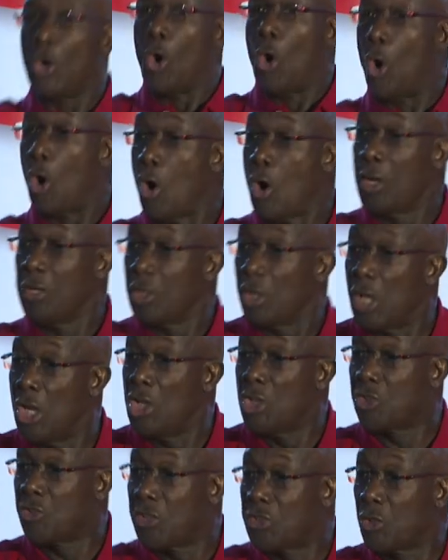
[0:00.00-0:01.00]
own
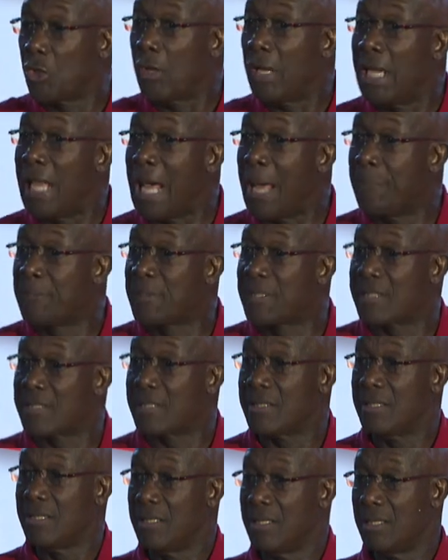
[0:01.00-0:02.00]
country to collapse
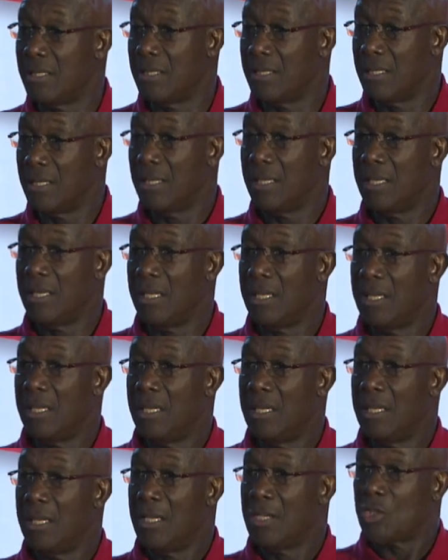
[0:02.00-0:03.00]

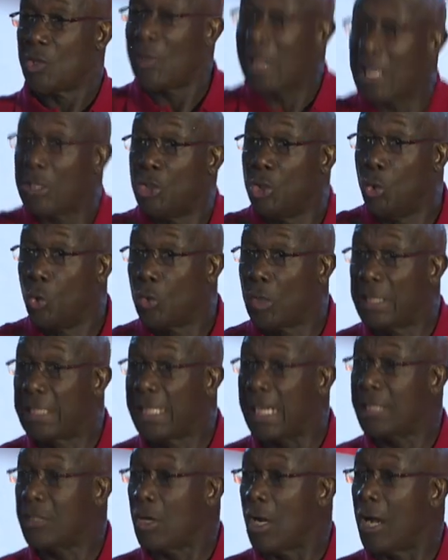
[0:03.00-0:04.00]
so that you could
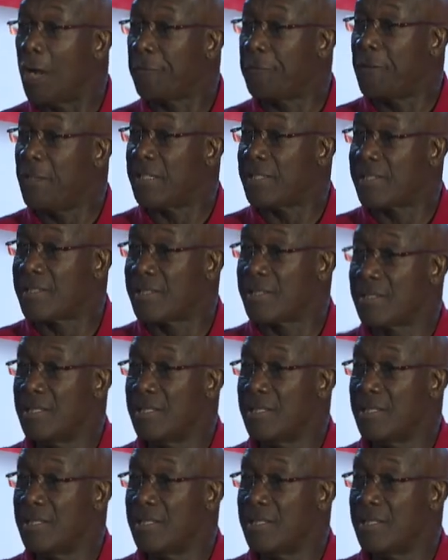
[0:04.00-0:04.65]
get office?